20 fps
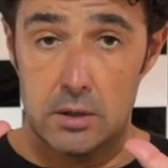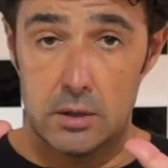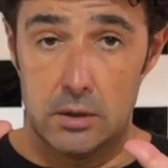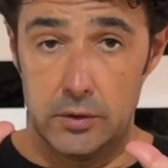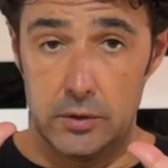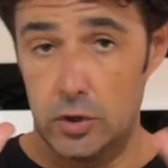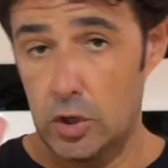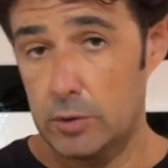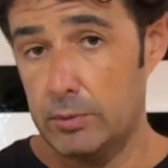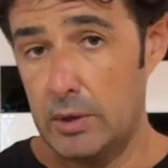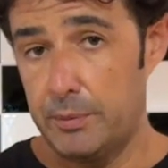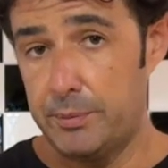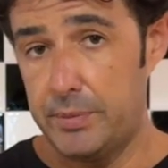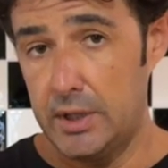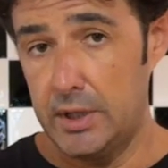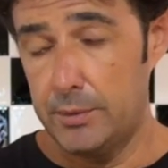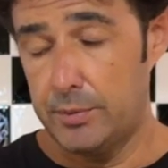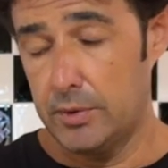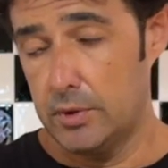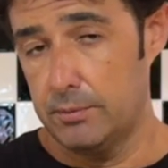Normal
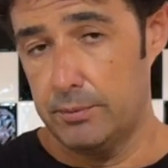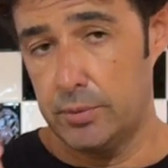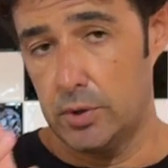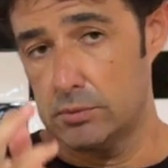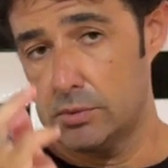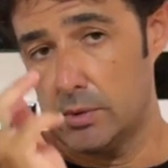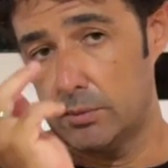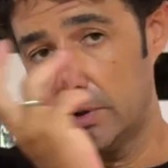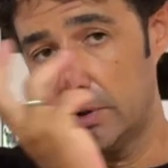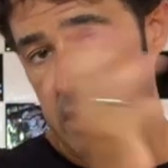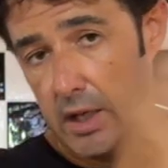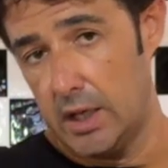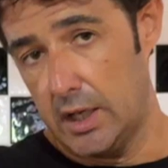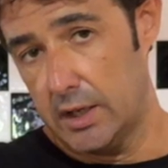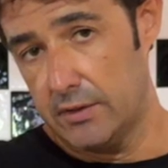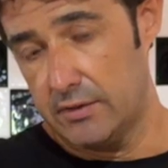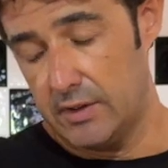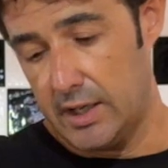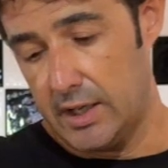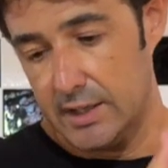people probably
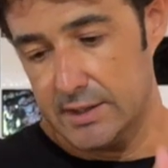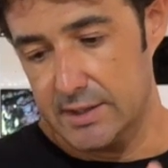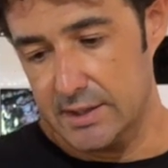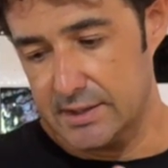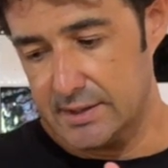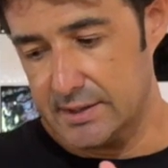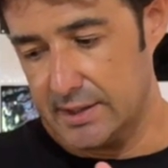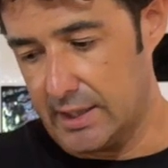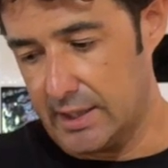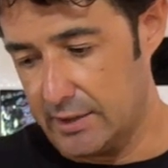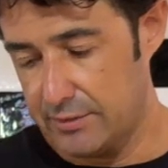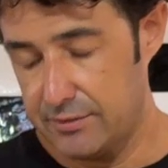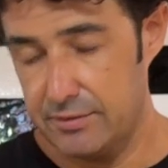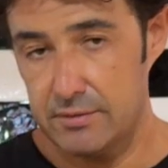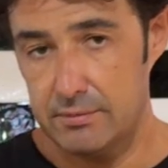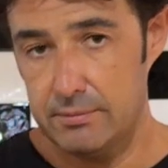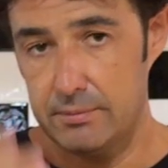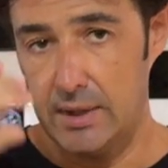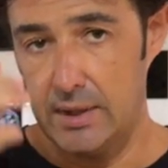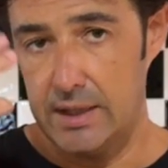have other stuff,
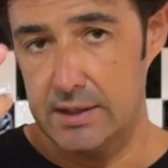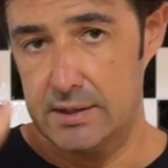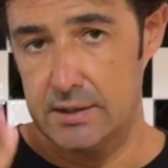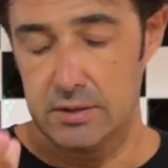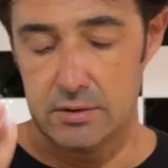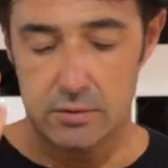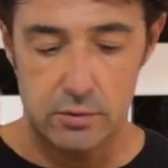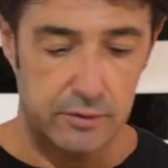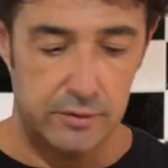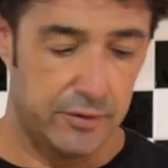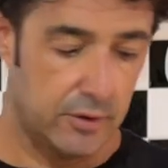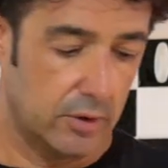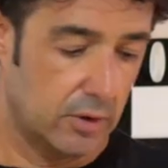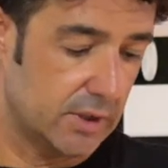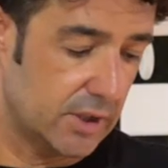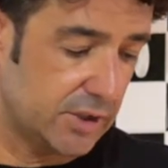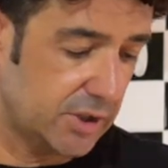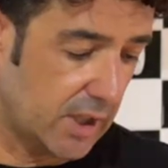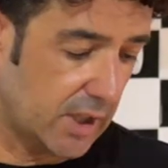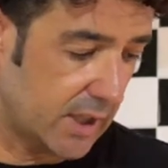but who follow
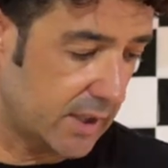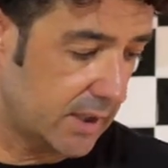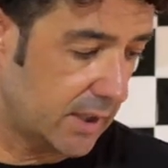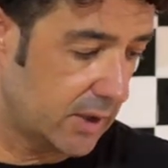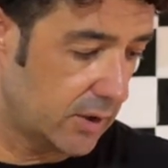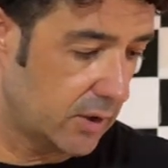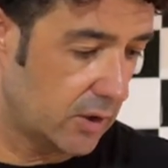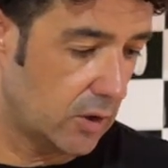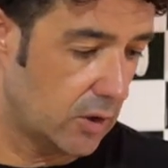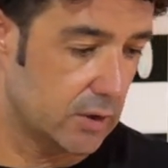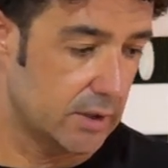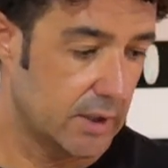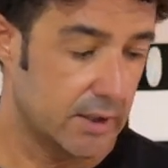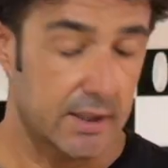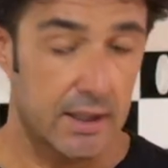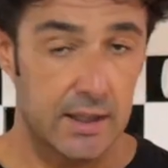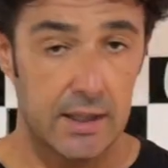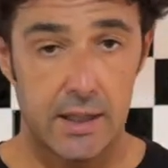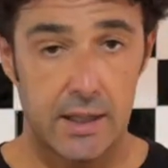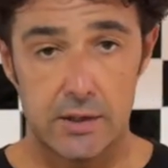the channel know that
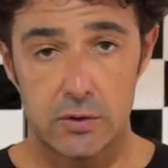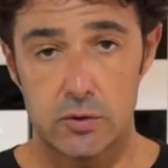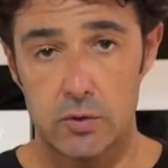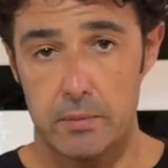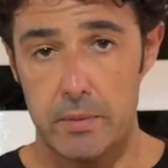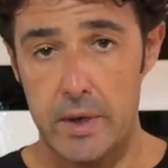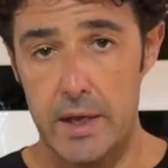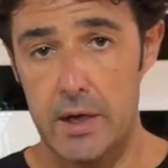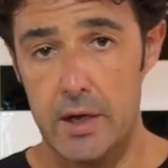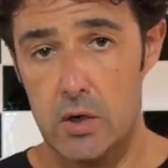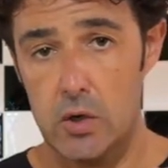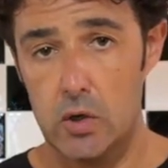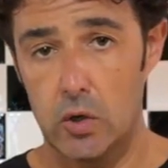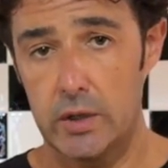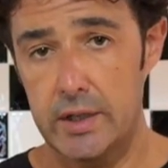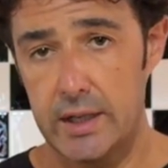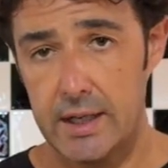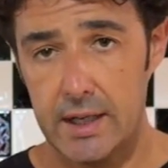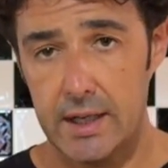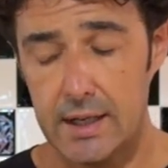I like to make
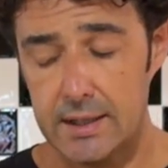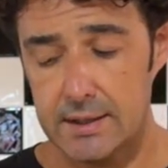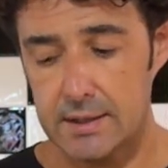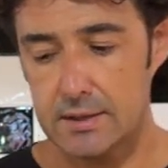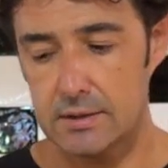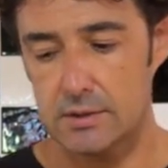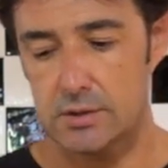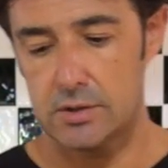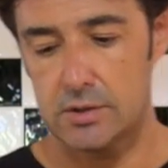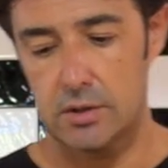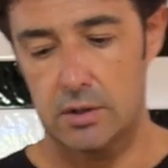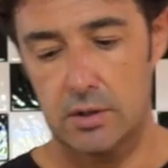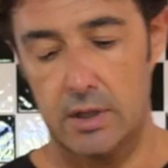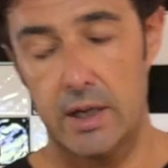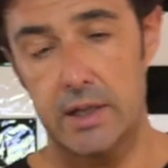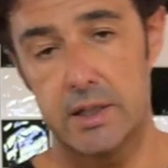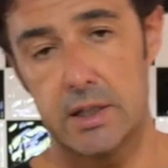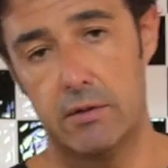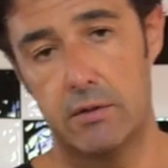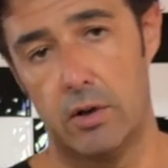cold cut, so
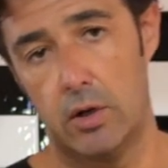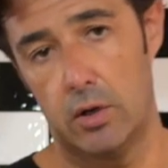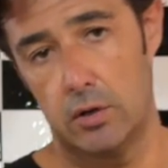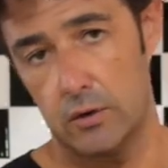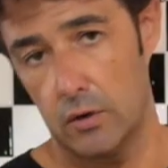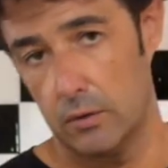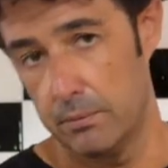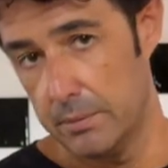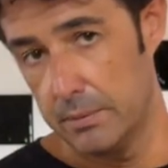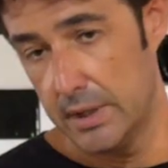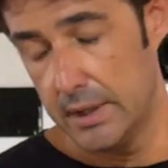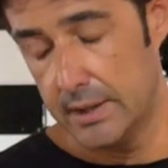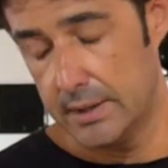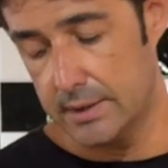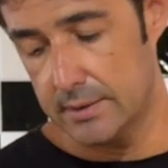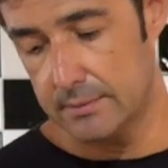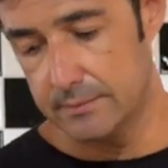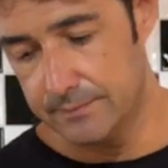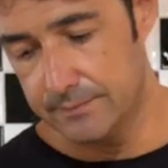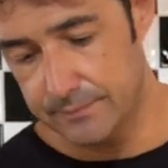I have a lot of meat.